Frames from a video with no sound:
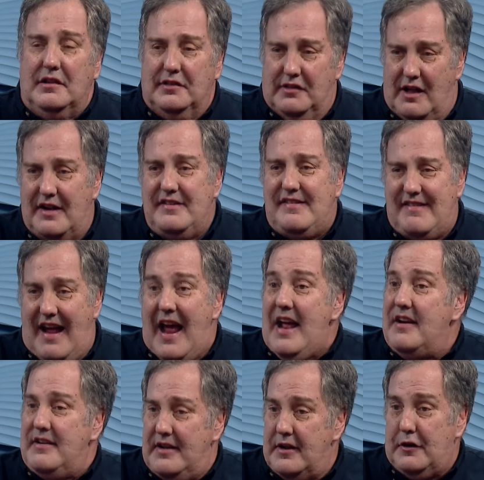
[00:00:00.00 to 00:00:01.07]
lunch
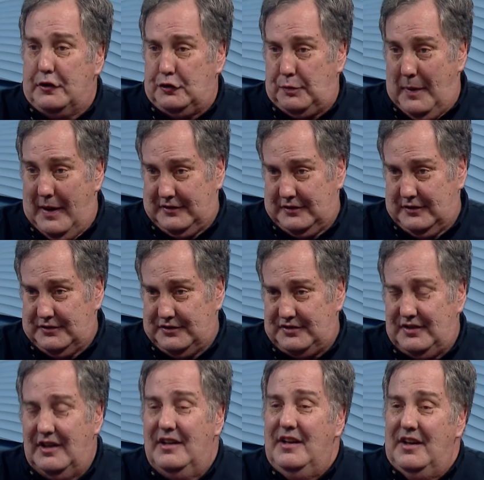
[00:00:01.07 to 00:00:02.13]
and dinner specials.